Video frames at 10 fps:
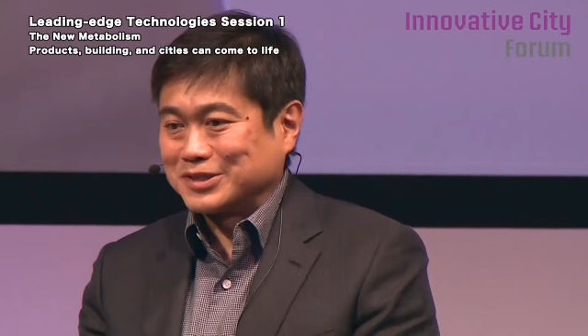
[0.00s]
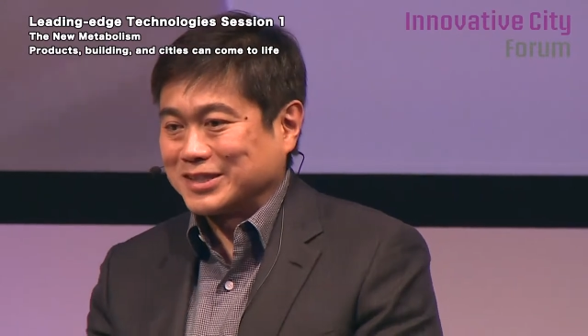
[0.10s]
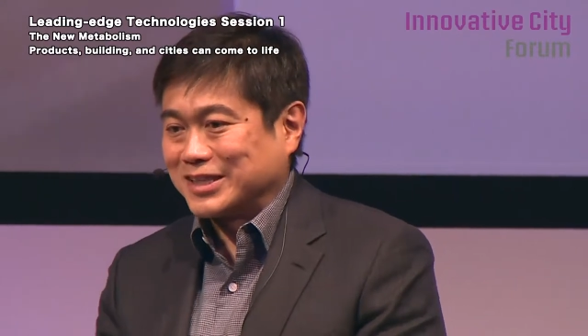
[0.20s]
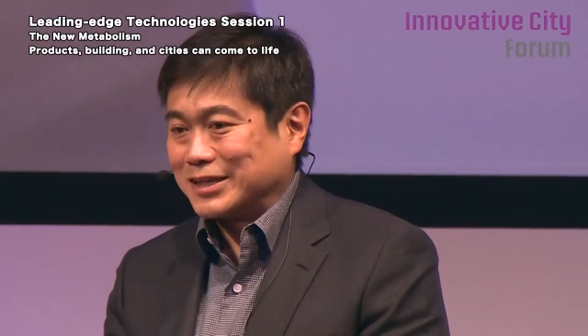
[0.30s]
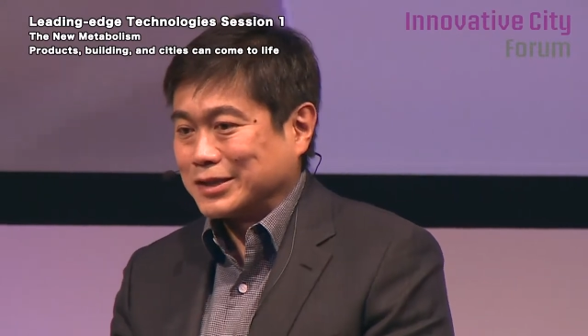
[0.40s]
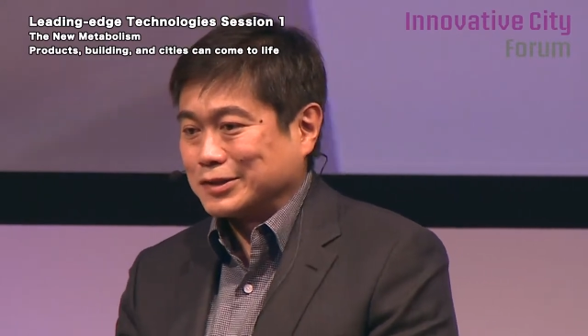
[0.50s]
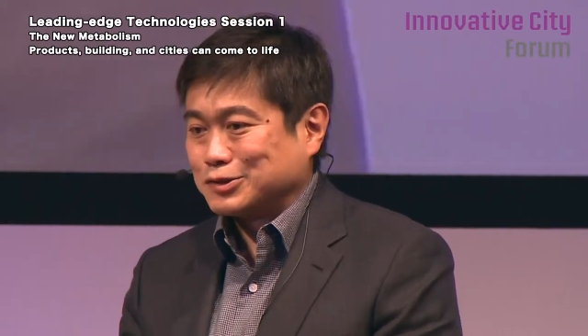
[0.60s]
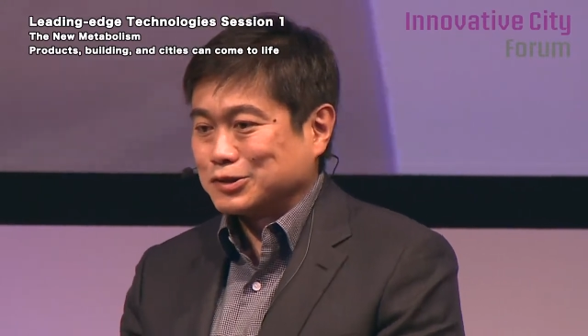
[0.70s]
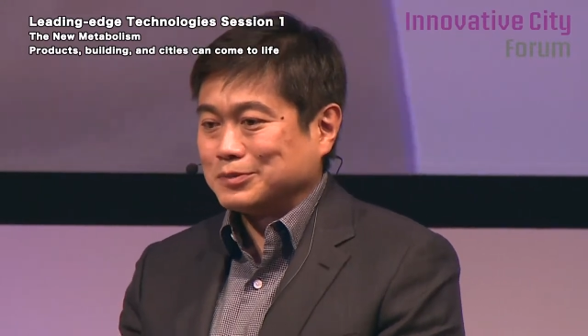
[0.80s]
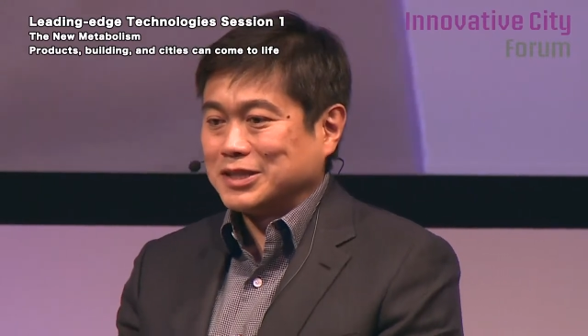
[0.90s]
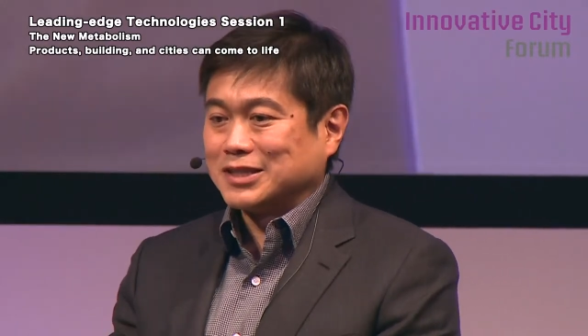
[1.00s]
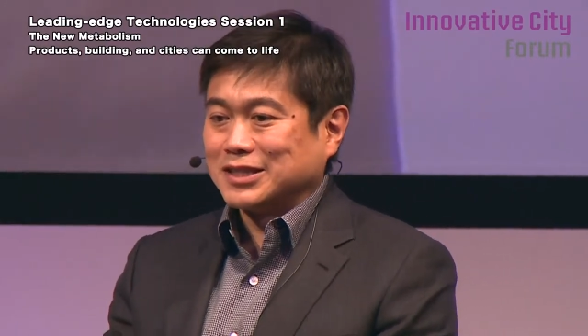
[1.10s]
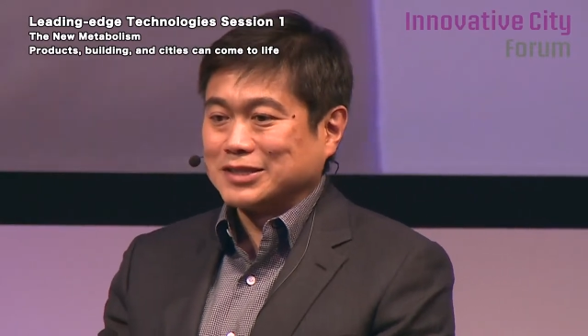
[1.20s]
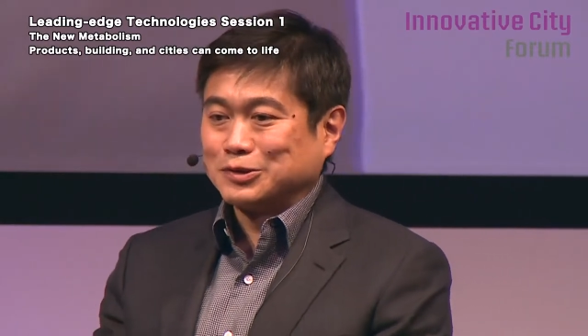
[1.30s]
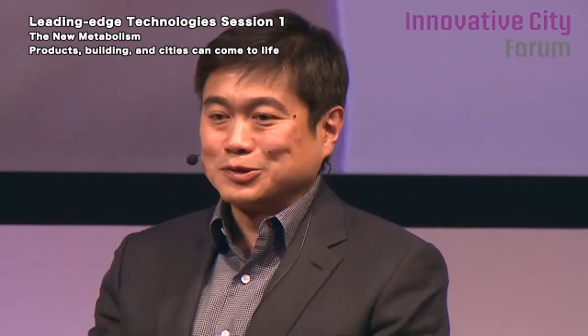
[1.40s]
And
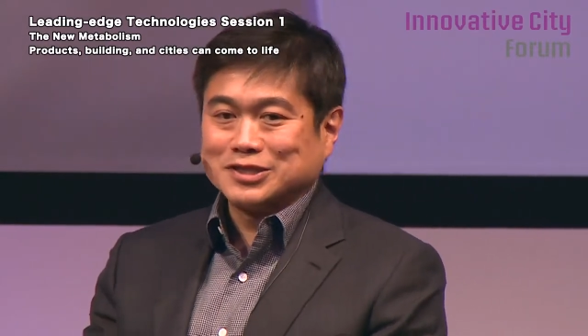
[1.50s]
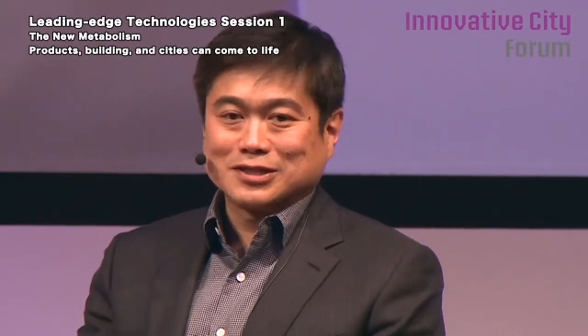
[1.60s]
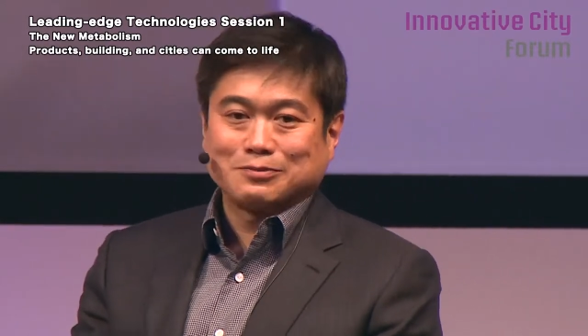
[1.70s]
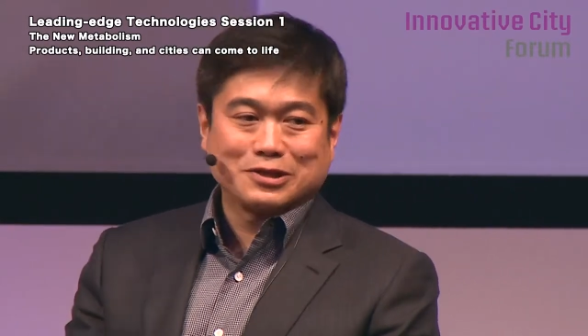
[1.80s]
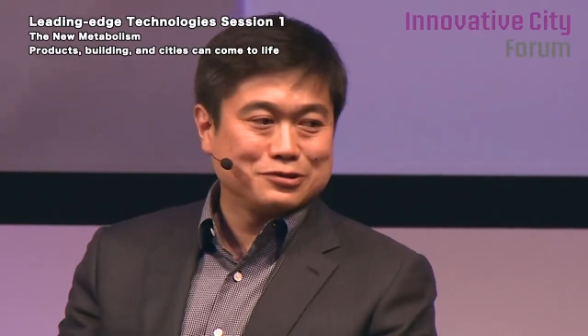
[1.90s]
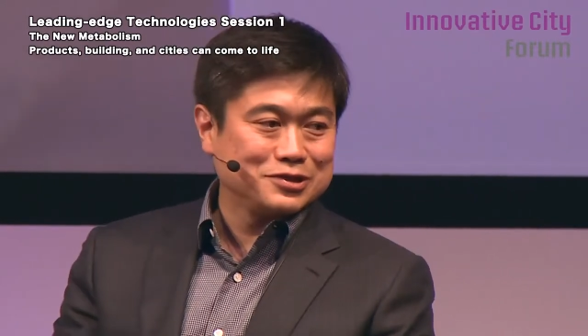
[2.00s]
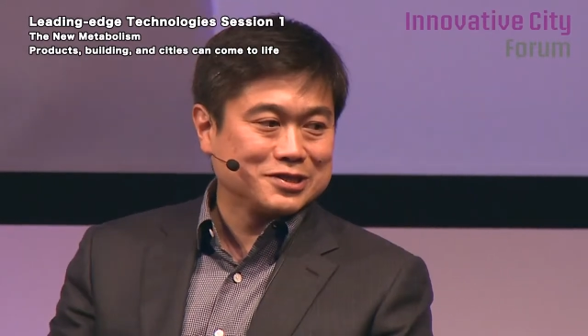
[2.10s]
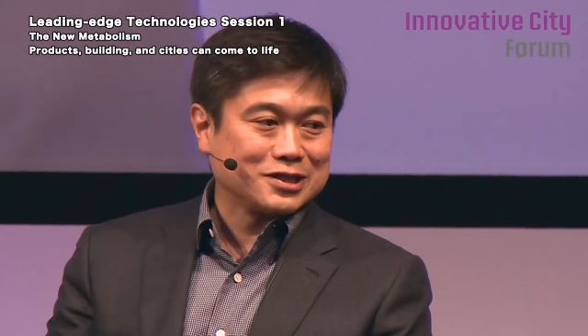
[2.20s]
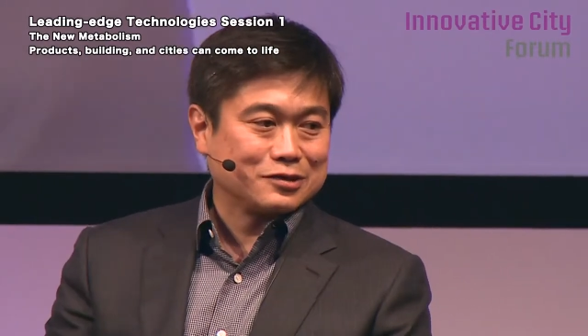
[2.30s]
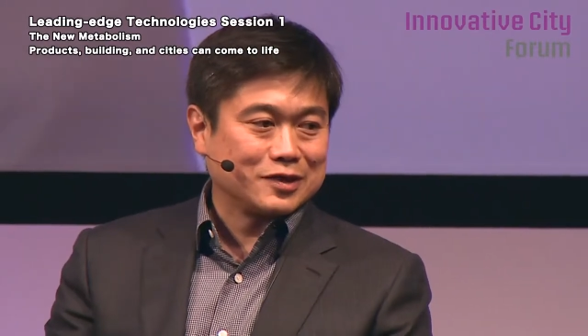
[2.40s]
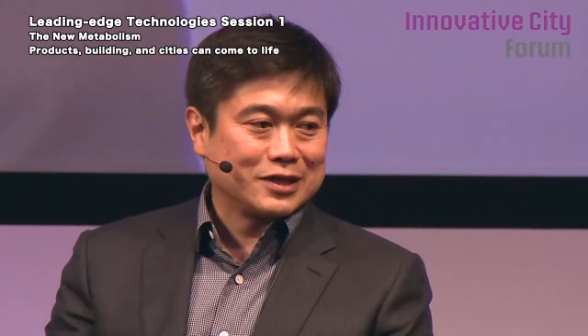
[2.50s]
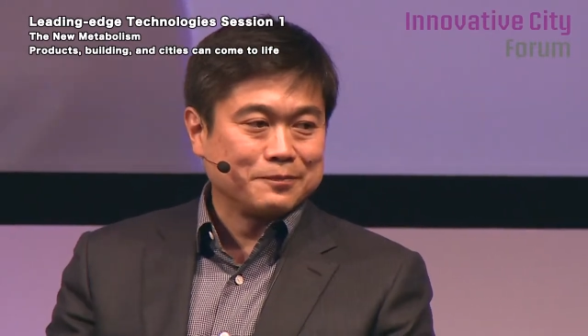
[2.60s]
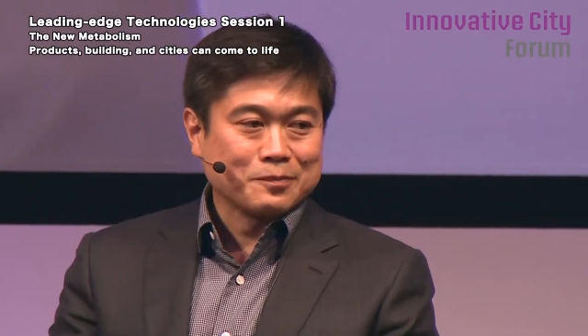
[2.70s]
Nanjo-san was present.